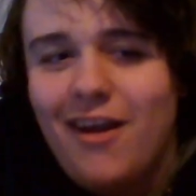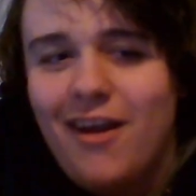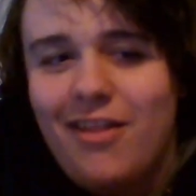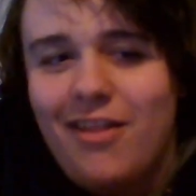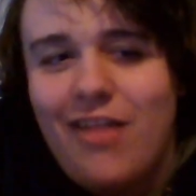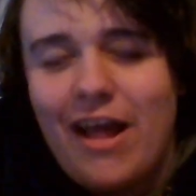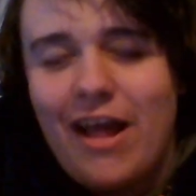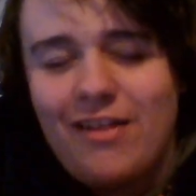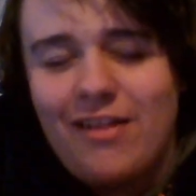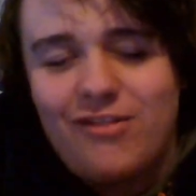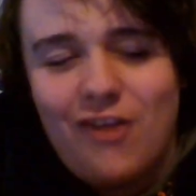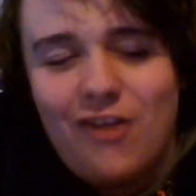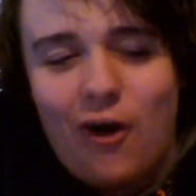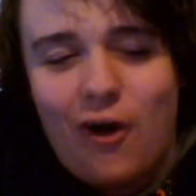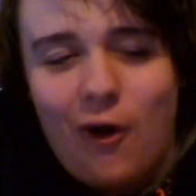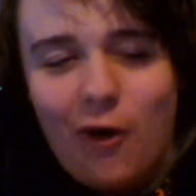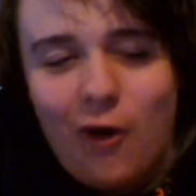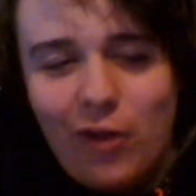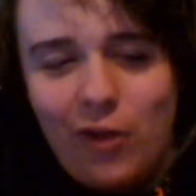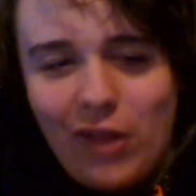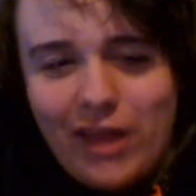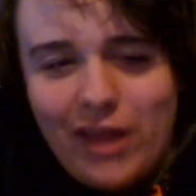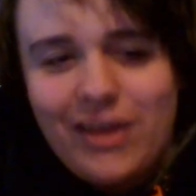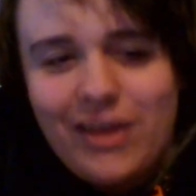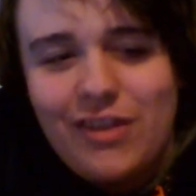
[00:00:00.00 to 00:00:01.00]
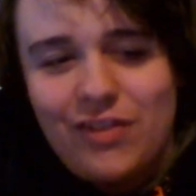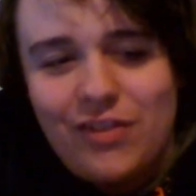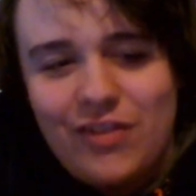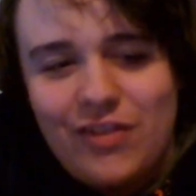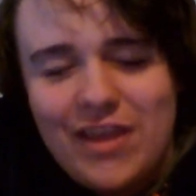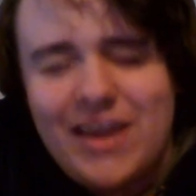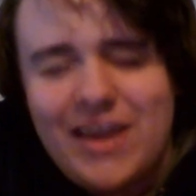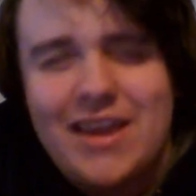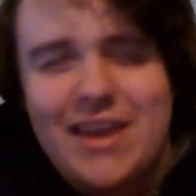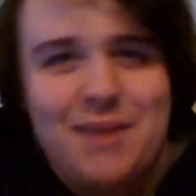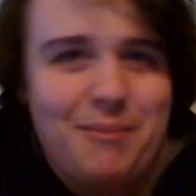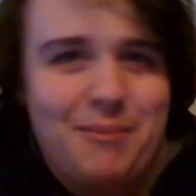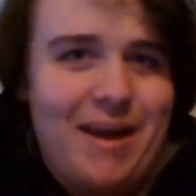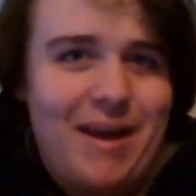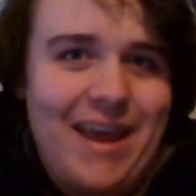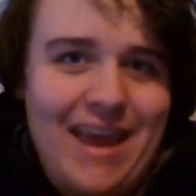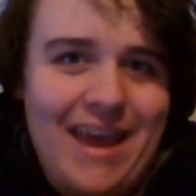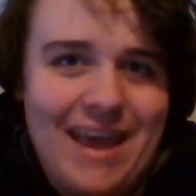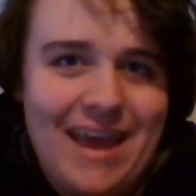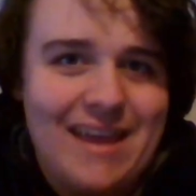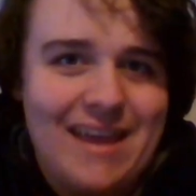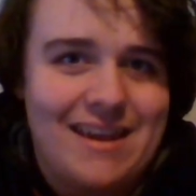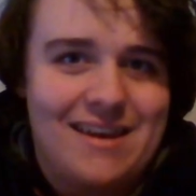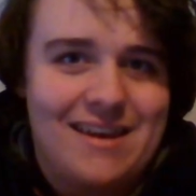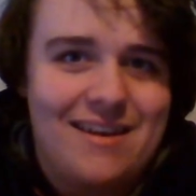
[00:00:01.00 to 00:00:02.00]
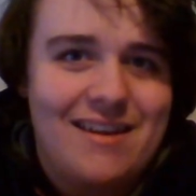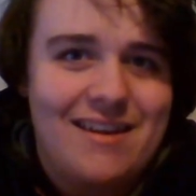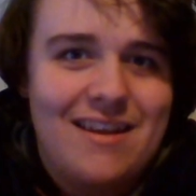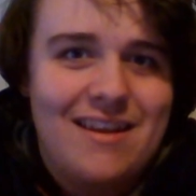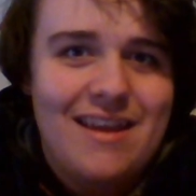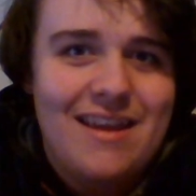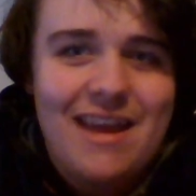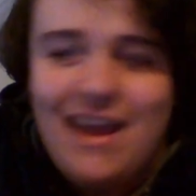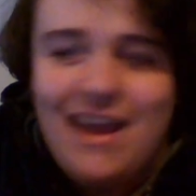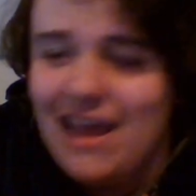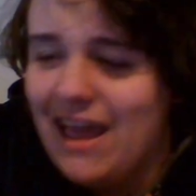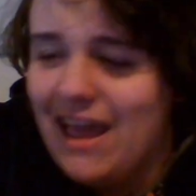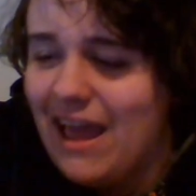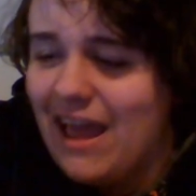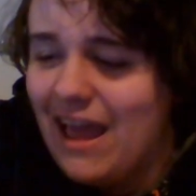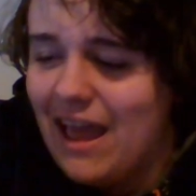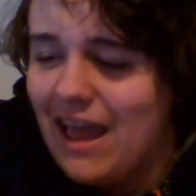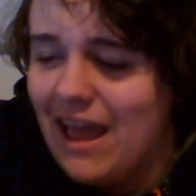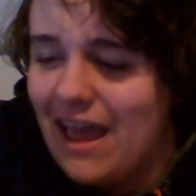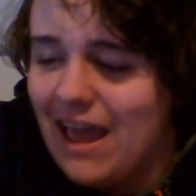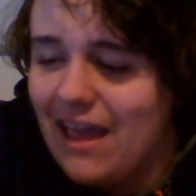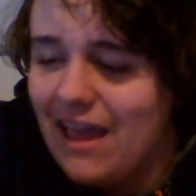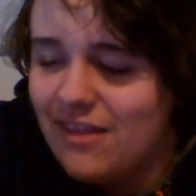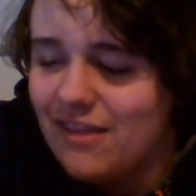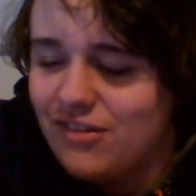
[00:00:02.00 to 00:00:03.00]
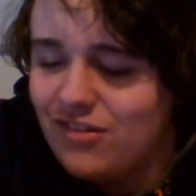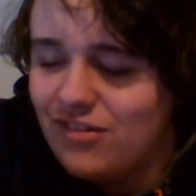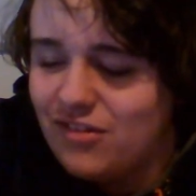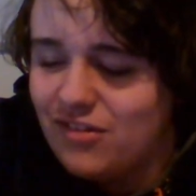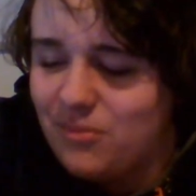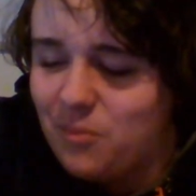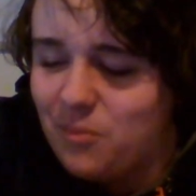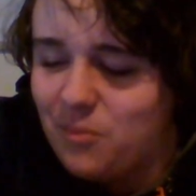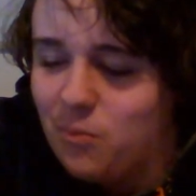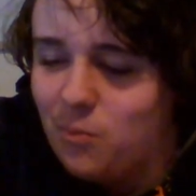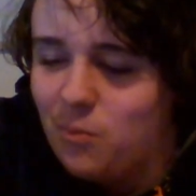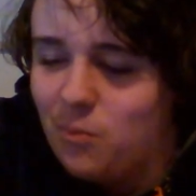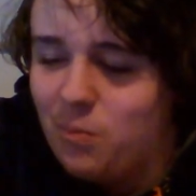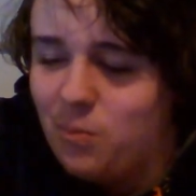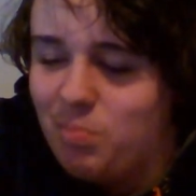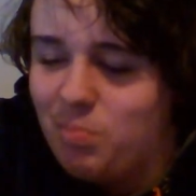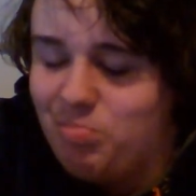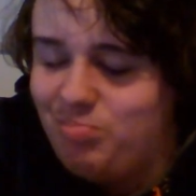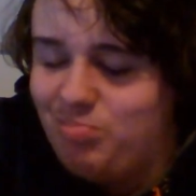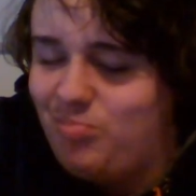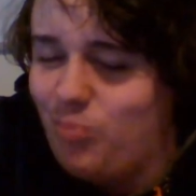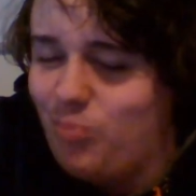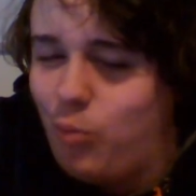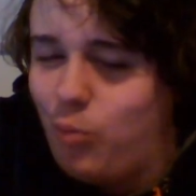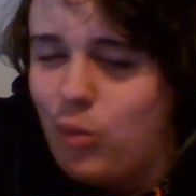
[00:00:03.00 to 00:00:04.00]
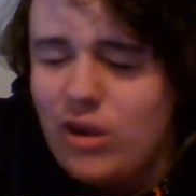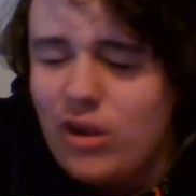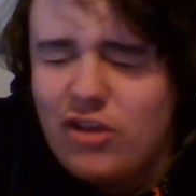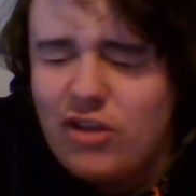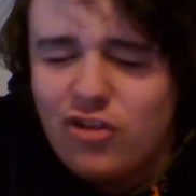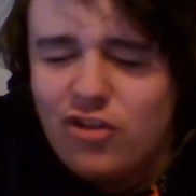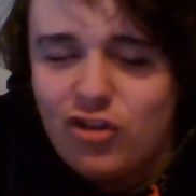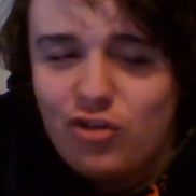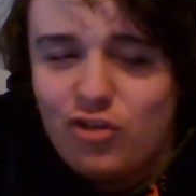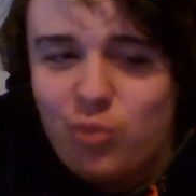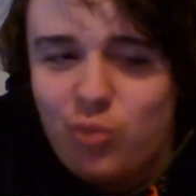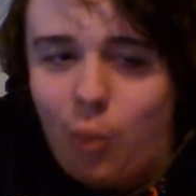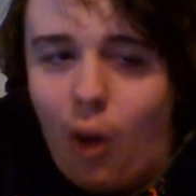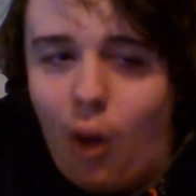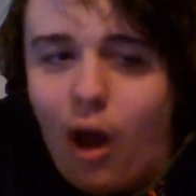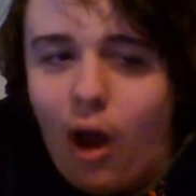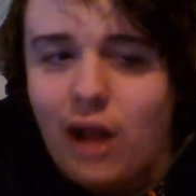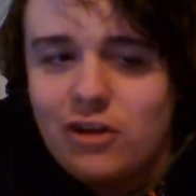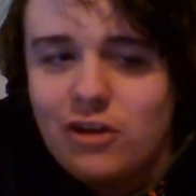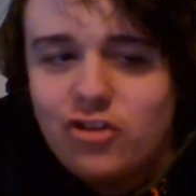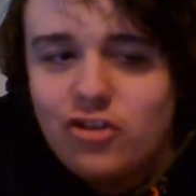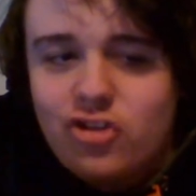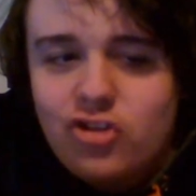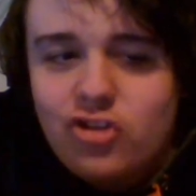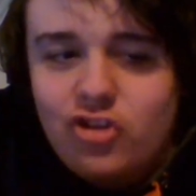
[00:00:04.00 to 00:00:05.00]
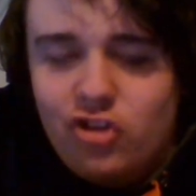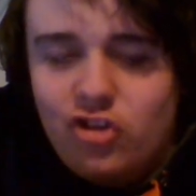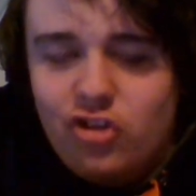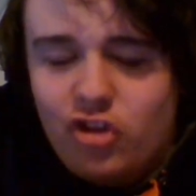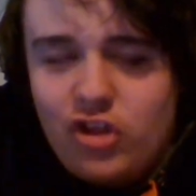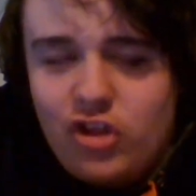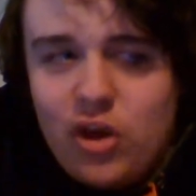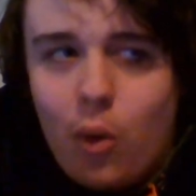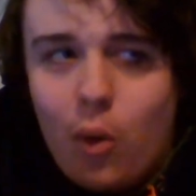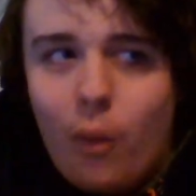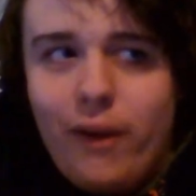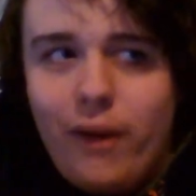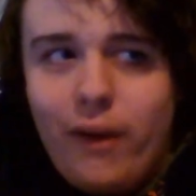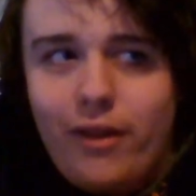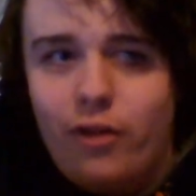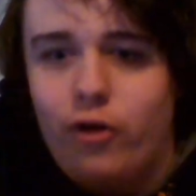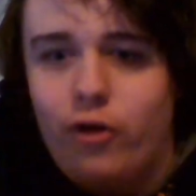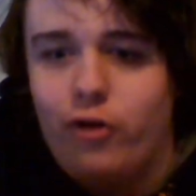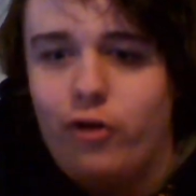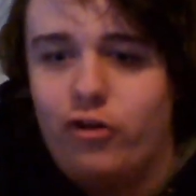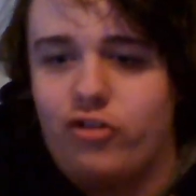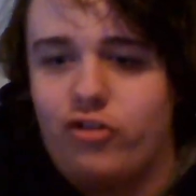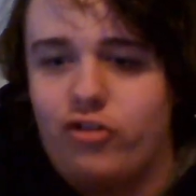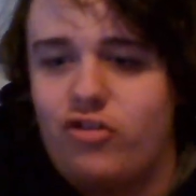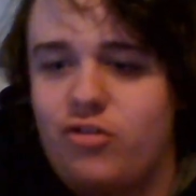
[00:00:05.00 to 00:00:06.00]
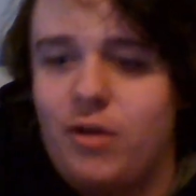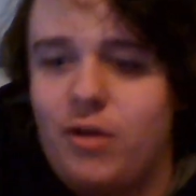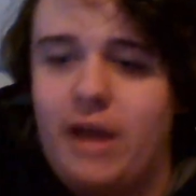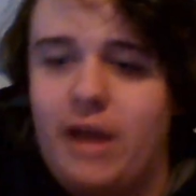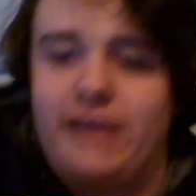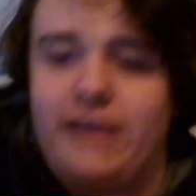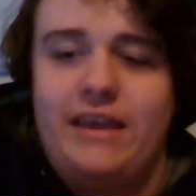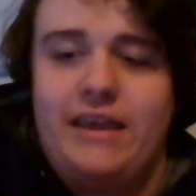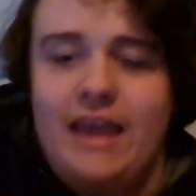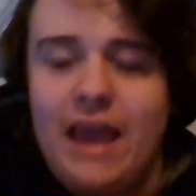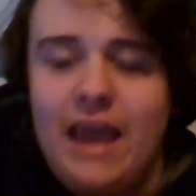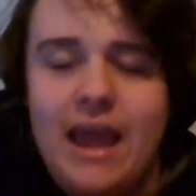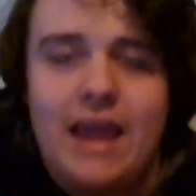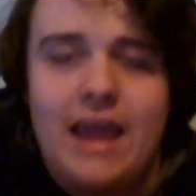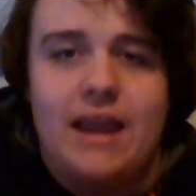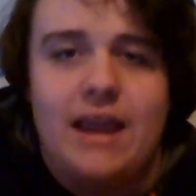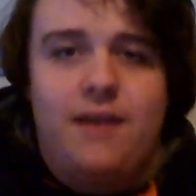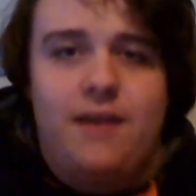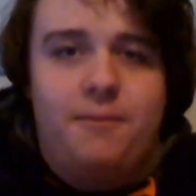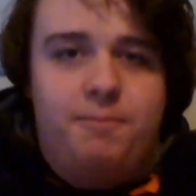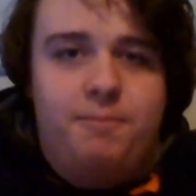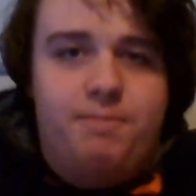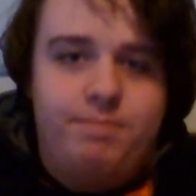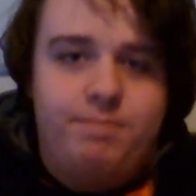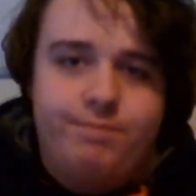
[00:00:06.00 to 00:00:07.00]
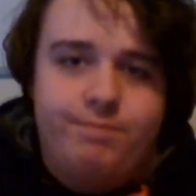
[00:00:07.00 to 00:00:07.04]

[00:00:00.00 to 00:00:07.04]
That's all I could think in my head as we just watched the Oilers again